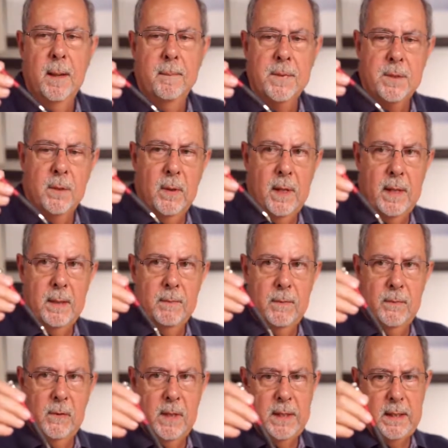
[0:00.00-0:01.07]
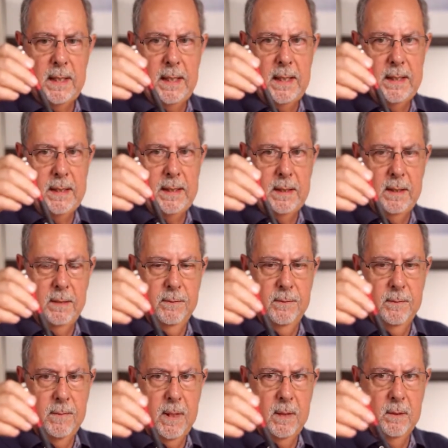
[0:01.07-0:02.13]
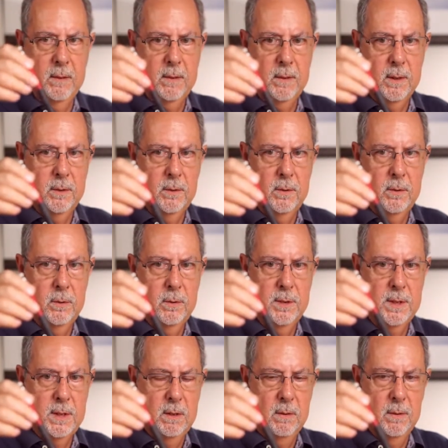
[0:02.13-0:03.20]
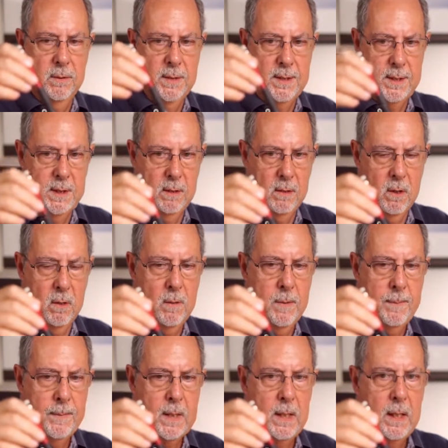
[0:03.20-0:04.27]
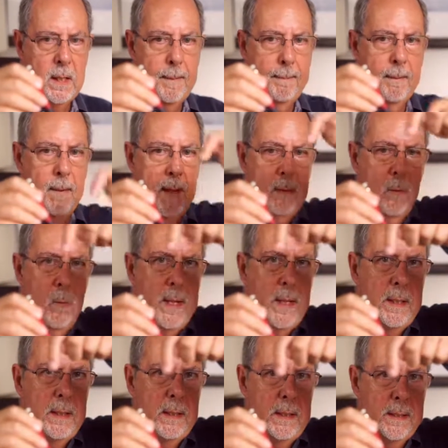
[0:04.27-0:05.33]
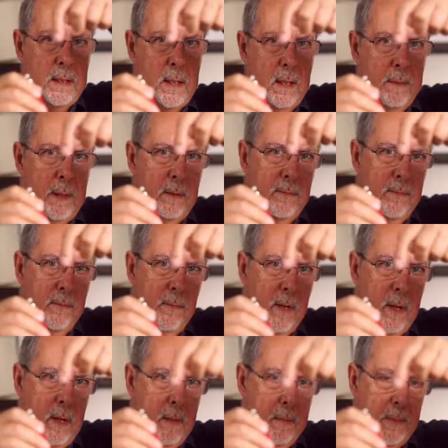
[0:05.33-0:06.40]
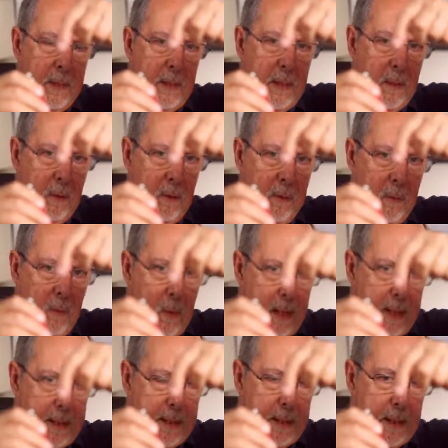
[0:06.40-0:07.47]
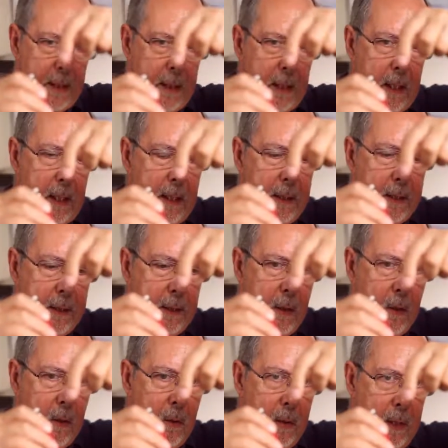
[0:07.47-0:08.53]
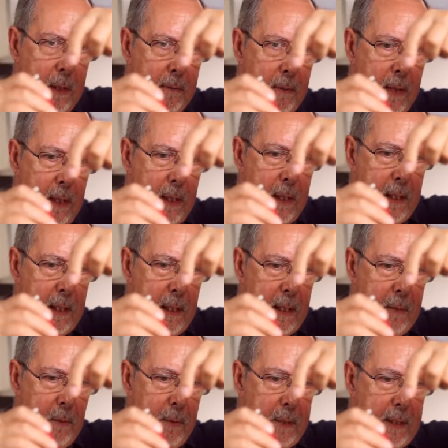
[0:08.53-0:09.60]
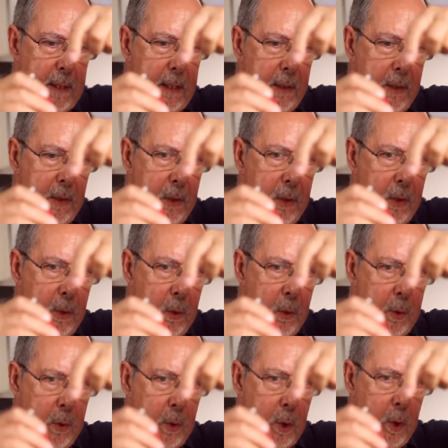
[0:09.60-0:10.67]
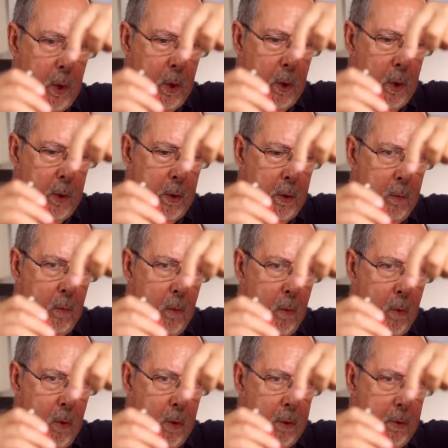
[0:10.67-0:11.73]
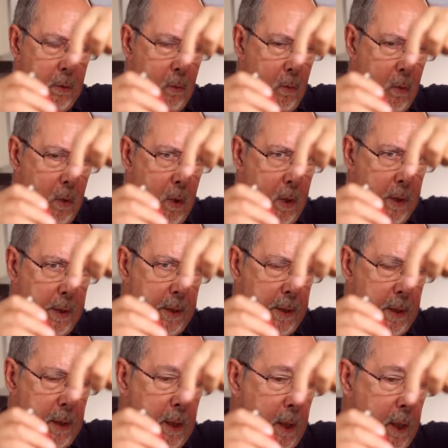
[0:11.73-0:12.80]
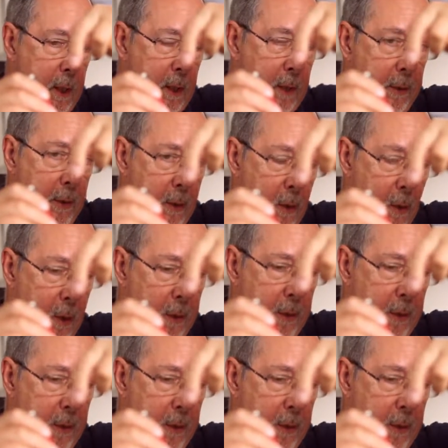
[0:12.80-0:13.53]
So I am flying a heading of about 200. My wind is coming from the northwest, So if I will need to turn more towards the north,